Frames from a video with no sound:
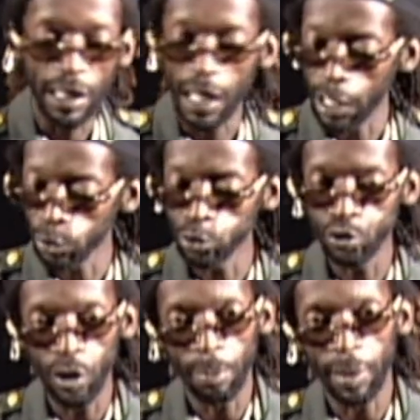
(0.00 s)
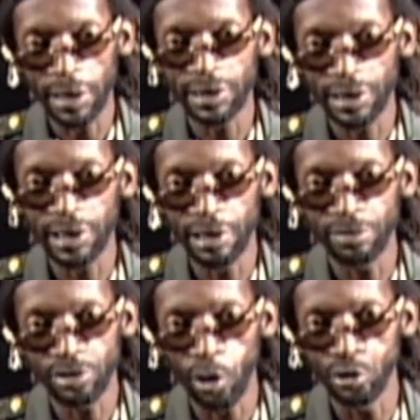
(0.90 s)
and go do a
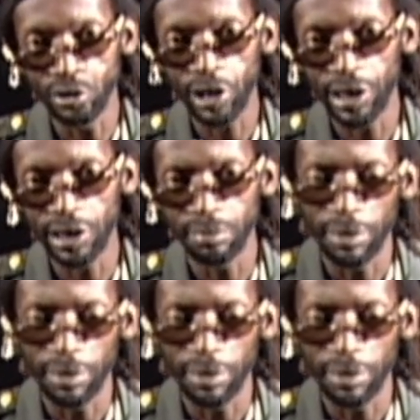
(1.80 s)
positive something,